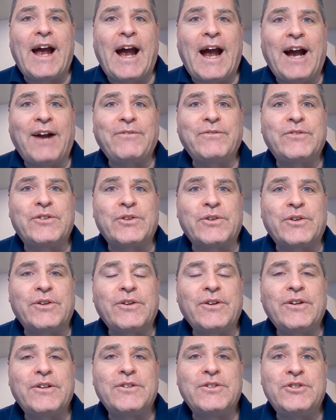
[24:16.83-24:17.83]

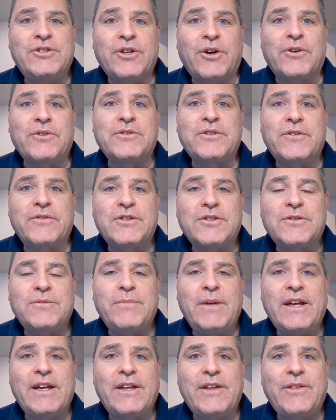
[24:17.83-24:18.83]
after Joseph
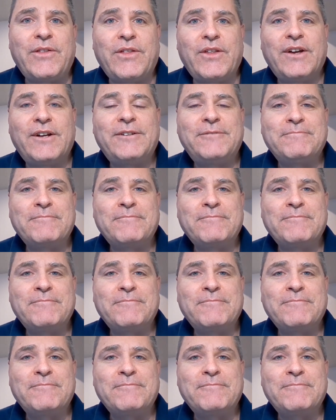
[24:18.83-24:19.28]
Smith